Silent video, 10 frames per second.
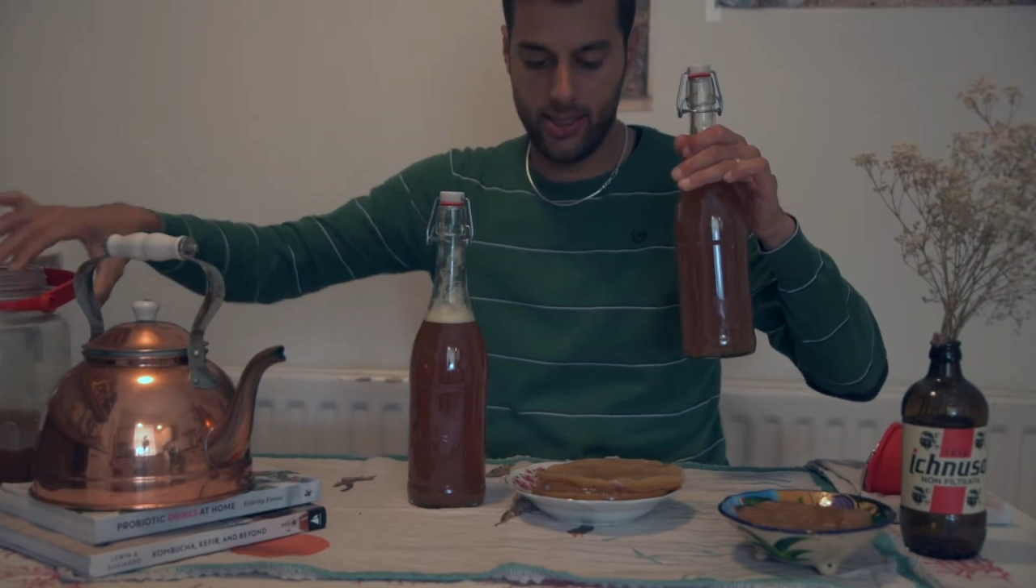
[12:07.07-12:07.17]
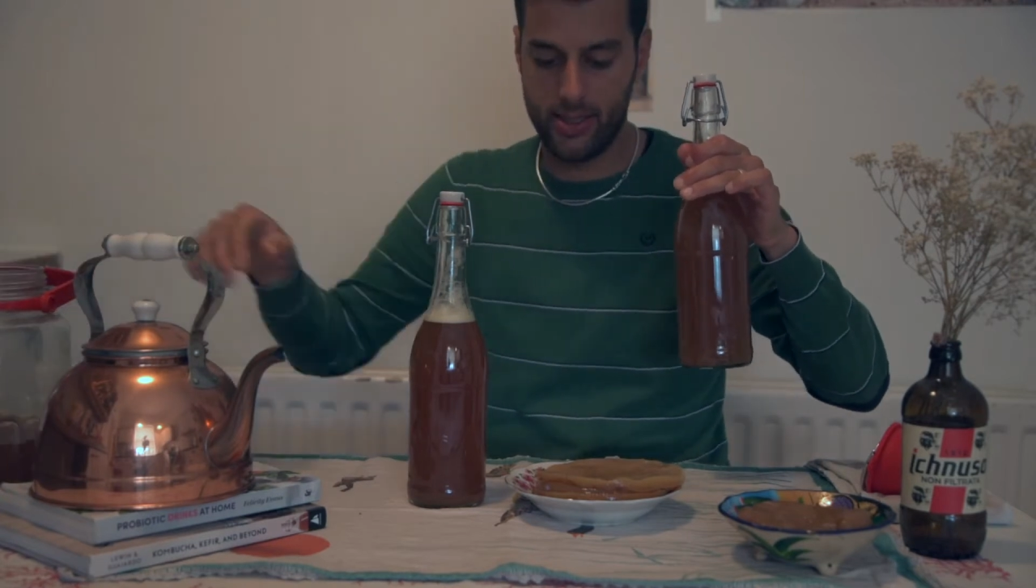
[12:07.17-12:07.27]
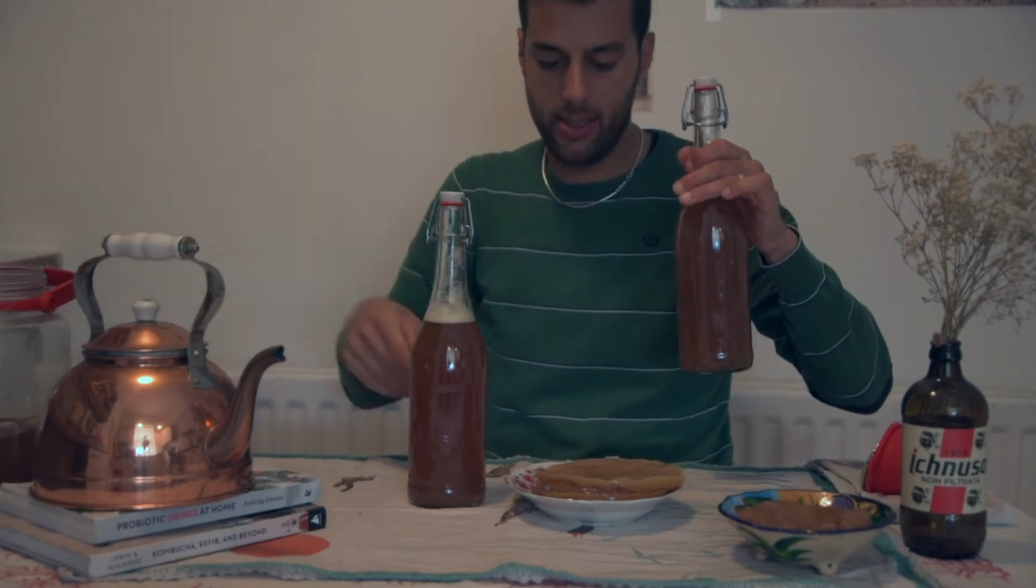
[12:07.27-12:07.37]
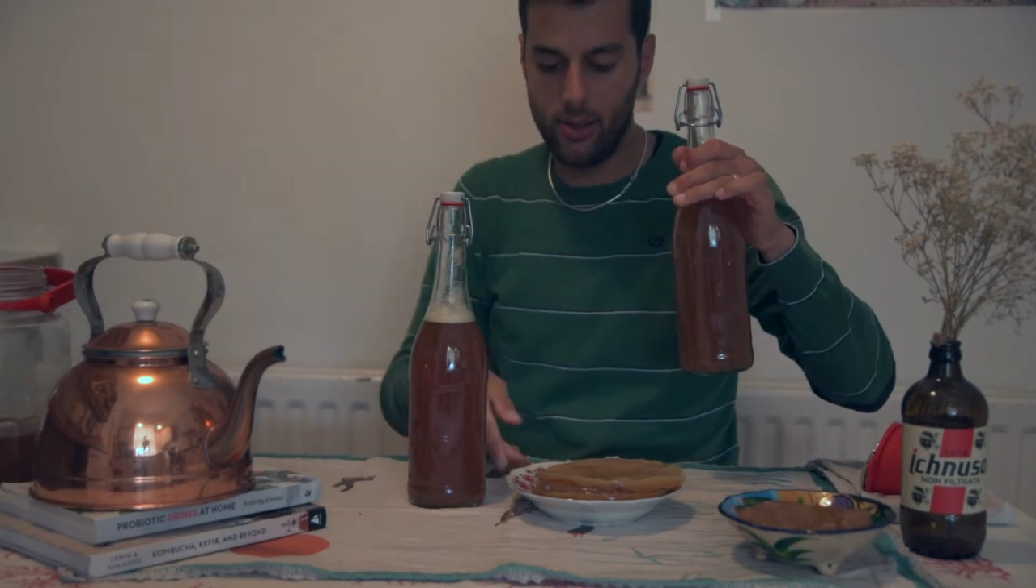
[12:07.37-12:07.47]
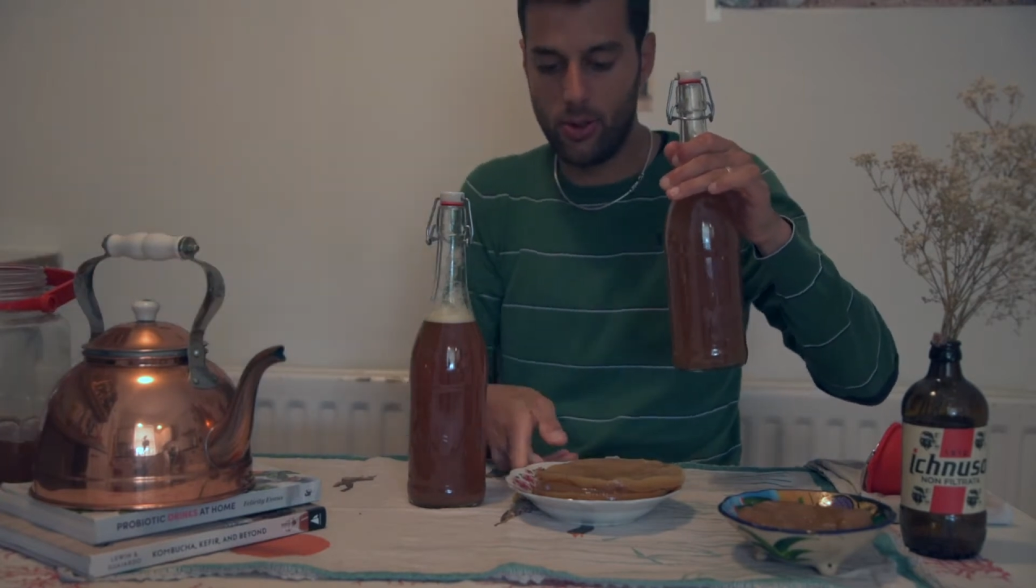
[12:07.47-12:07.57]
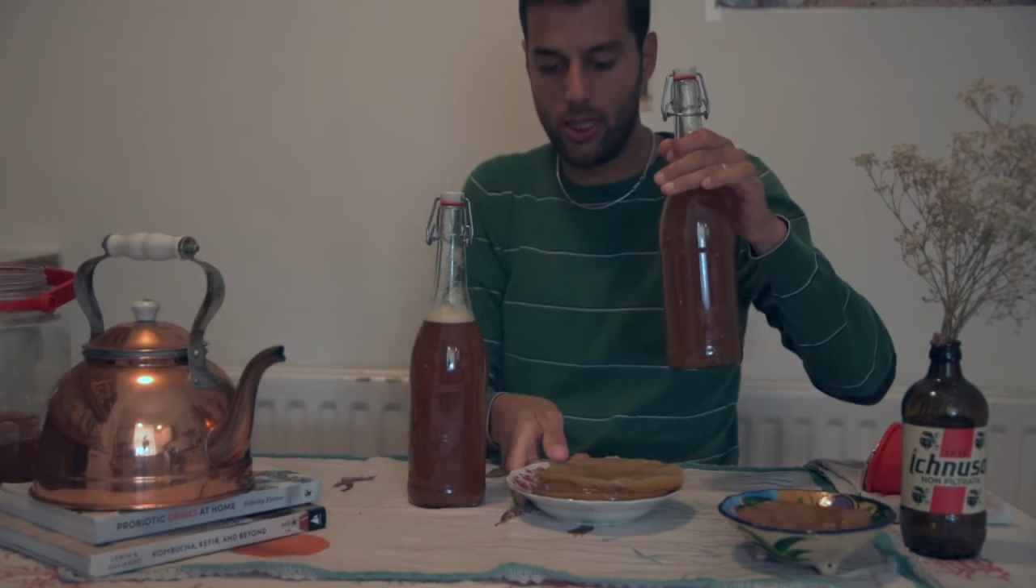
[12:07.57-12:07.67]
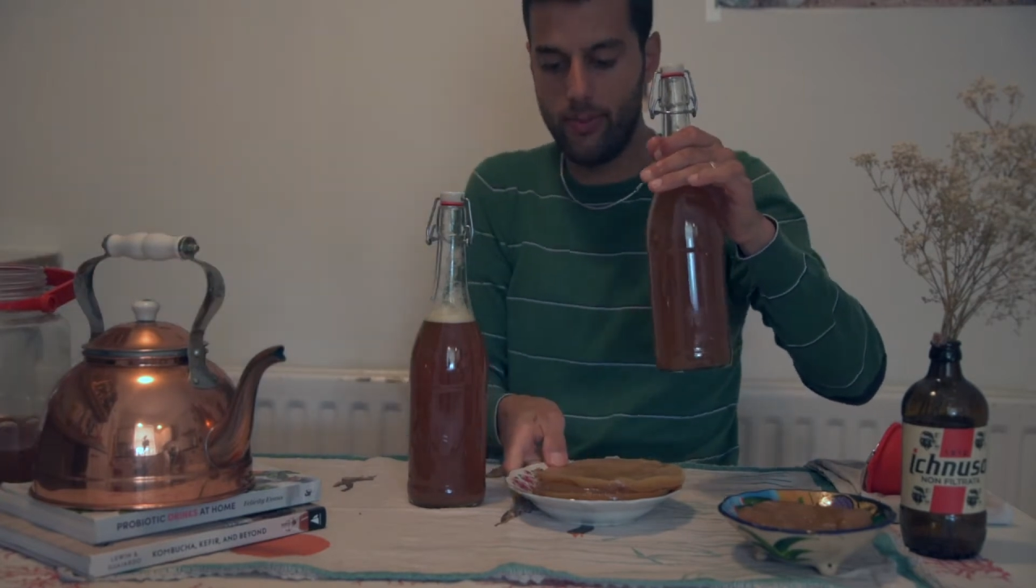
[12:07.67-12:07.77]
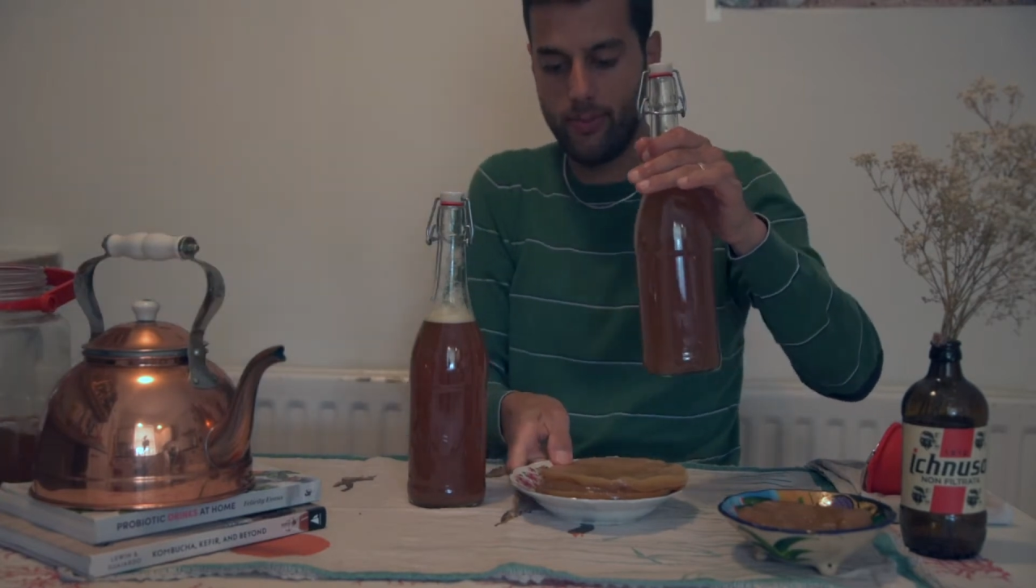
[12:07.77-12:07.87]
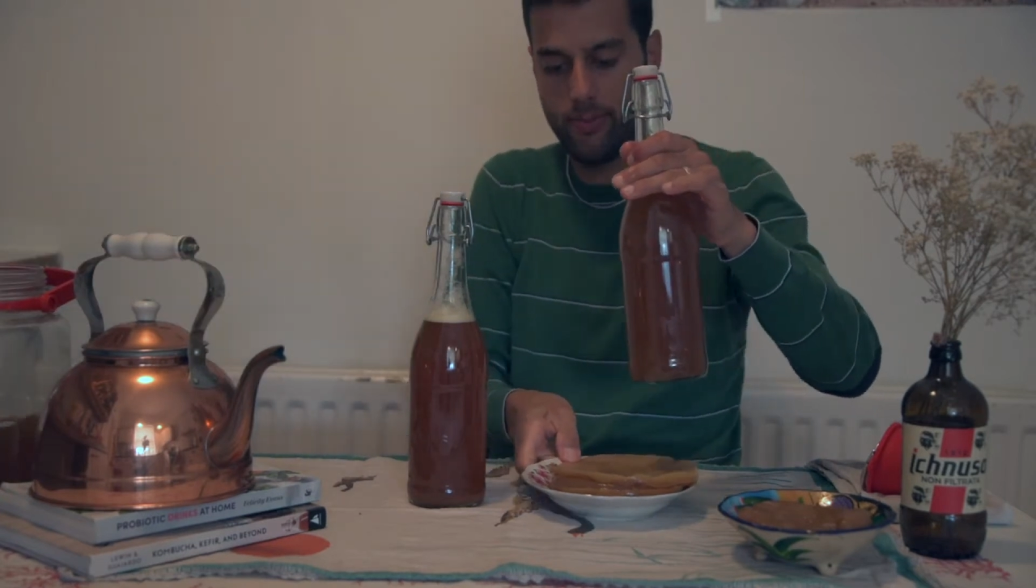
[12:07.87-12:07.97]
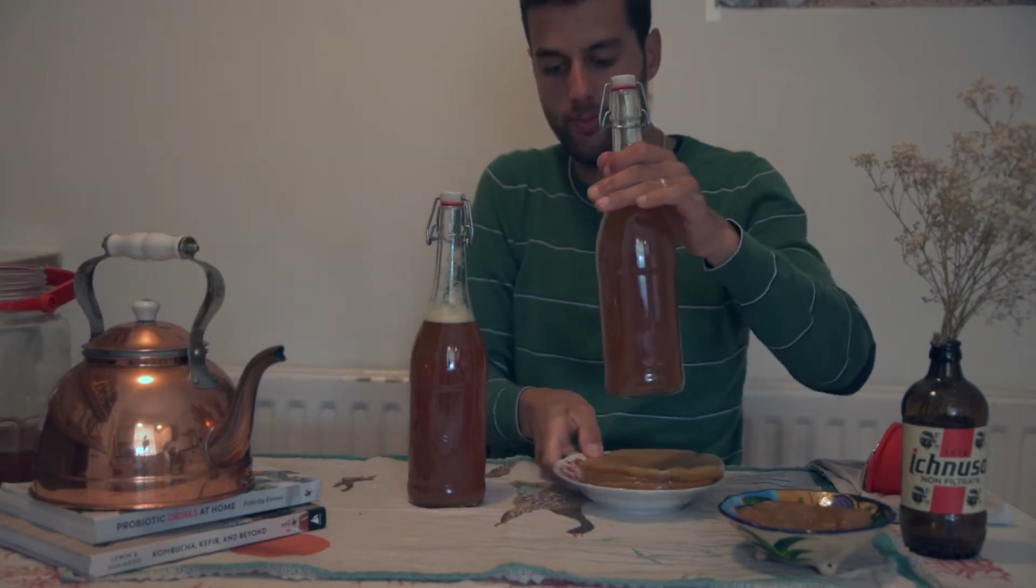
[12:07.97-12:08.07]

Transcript: I'll tell you why.